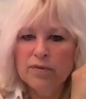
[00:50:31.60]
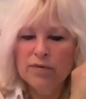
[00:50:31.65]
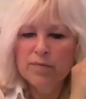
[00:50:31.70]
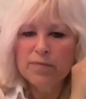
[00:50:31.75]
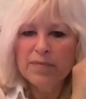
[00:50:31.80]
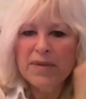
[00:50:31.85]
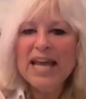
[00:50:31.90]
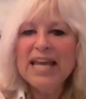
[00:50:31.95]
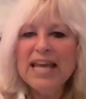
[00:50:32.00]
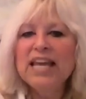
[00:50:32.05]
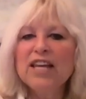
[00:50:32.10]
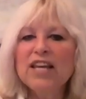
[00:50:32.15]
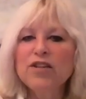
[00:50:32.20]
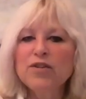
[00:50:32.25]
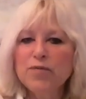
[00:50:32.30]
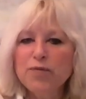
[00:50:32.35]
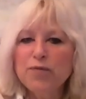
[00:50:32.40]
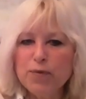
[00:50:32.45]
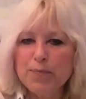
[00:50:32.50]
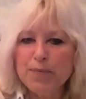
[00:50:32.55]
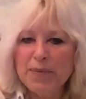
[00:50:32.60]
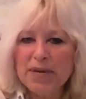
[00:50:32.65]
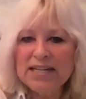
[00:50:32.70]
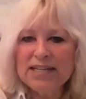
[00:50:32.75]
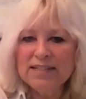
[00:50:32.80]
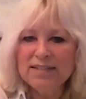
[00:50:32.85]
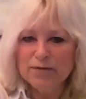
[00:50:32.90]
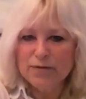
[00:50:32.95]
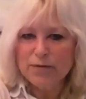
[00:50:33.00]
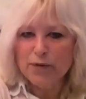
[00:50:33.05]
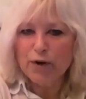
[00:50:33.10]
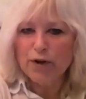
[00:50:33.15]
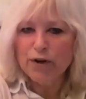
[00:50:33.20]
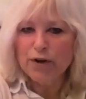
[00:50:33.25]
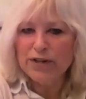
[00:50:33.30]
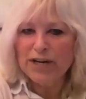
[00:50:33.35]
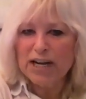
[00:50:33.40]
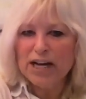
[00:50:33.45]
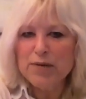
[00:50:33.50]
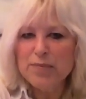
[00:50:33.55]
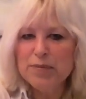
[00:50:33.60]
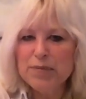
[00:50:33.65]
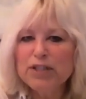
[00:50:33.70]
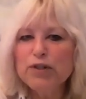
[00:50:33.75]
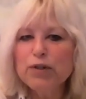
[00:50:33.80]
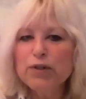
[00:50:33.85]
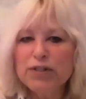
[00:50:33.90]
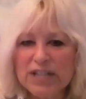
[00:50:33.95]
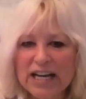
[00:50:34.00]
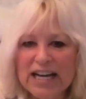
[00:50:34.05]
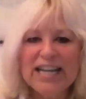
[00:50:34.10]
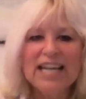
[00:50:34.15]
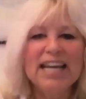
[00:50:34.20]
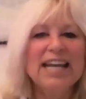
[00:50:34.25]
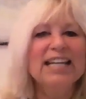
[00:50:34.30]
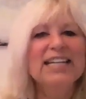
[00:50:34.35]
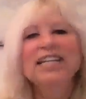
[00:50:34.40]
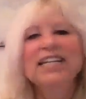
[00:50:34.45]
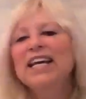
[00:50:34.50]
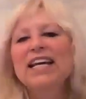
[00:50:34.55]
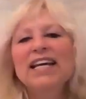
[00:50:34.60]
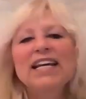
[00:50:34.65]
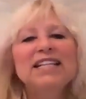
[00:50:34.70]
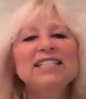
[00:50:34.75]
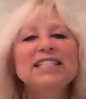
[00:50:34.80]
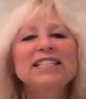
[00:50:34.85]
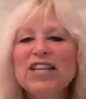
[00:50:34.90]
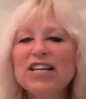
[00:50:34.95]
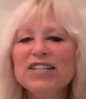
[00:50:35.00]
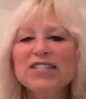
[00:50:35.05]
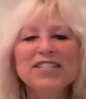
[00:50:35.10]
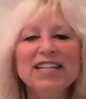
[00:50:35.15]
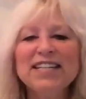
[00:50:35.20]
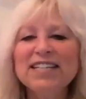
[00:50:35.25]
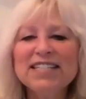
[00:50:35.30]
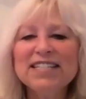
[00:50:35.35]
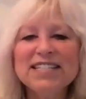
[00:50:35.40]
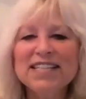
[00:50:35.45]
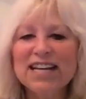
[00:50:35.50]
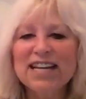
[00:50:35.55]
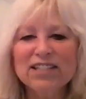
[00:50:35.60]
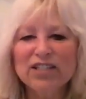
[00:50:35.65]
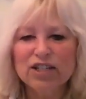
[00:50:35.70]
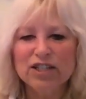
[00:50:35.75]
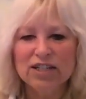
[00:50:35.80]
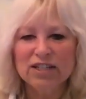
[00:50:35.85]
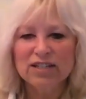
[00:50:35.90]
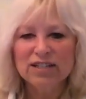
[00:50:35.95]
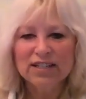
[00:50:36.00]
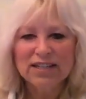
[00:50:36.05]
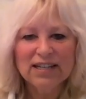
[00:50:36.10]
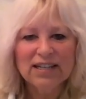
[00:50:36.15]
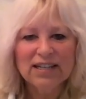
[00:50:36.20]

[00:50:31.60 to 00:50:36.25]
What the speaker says: make it forbidden for your neighbor to take it? It's just a discussion.